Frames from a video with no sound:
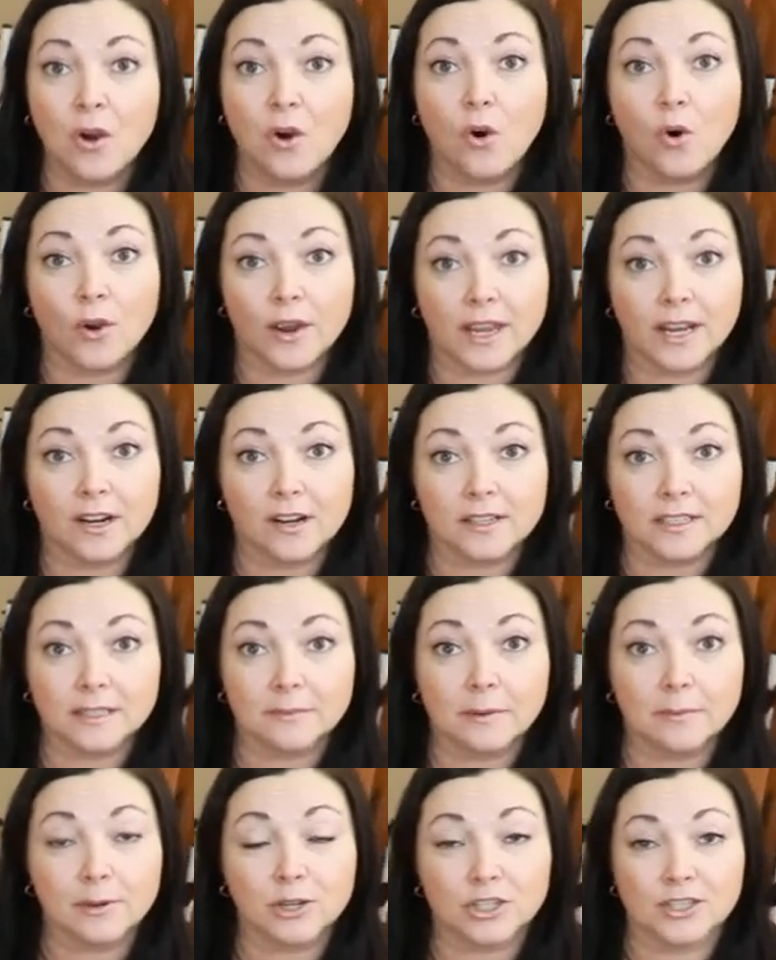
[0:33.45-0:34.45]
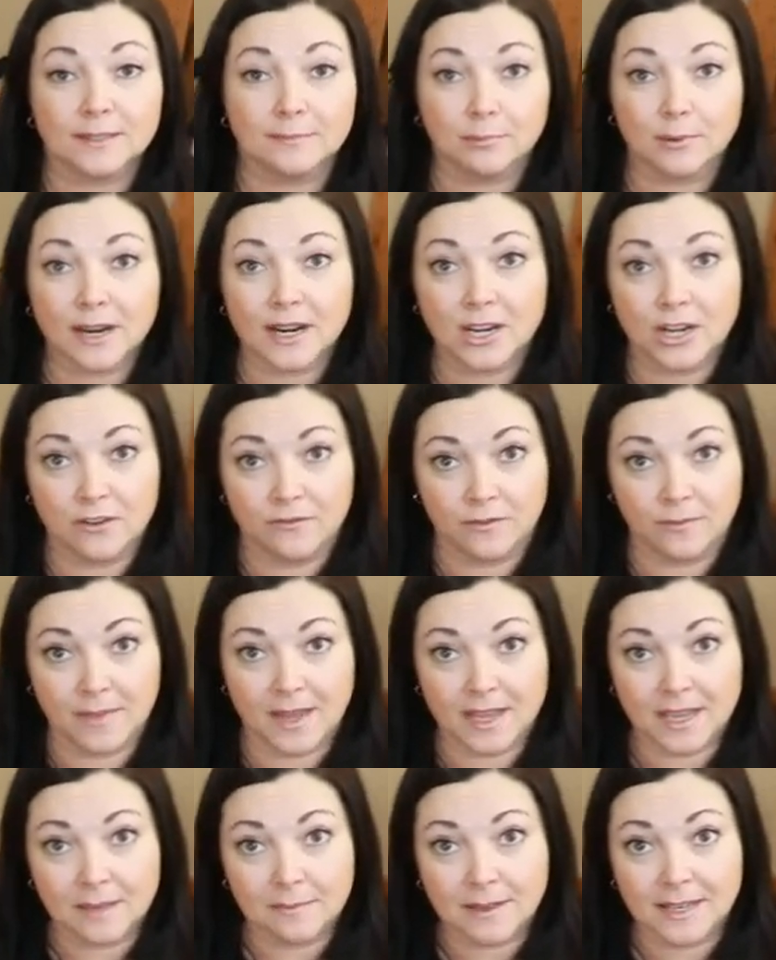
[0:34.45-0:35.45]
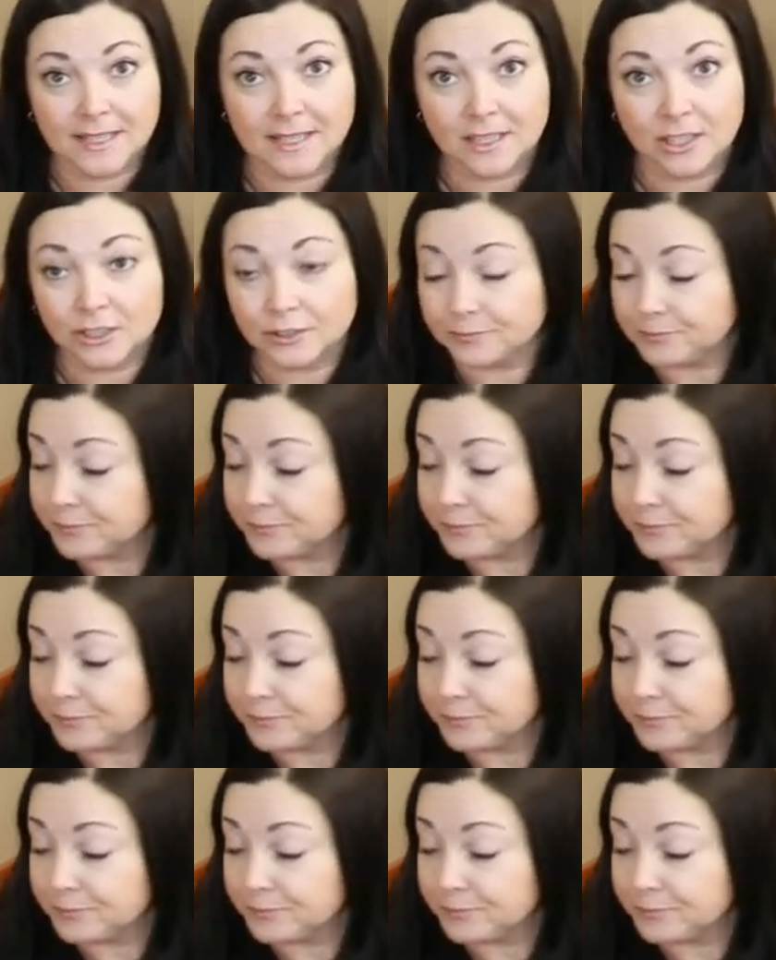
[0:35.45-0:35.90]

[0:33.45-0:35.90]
or it can also be purchased brand new from that eBay seller.